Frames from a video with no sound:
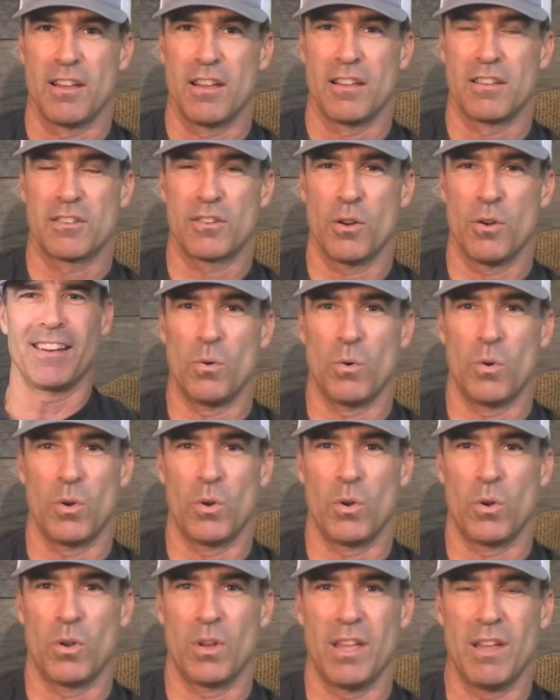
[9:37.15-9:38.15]
So
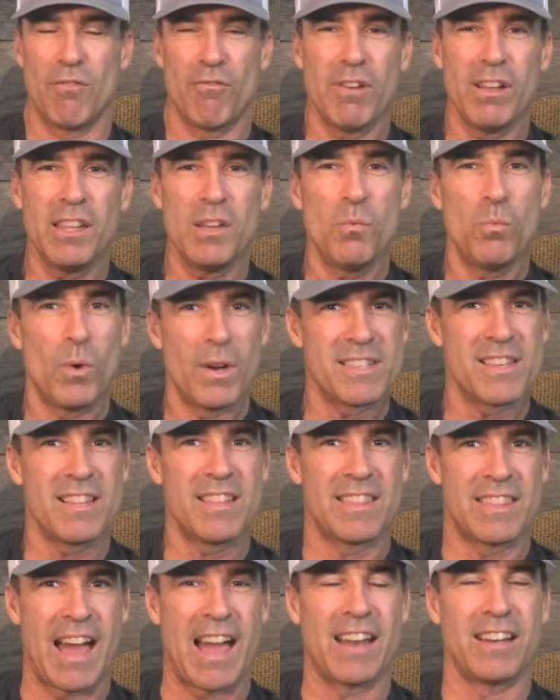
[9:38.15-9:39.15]
it really
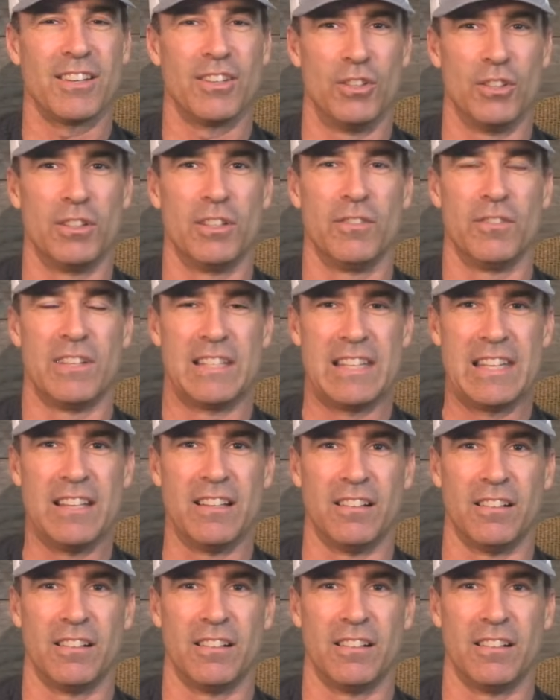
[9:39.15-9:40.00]
wasn't that good of a deal.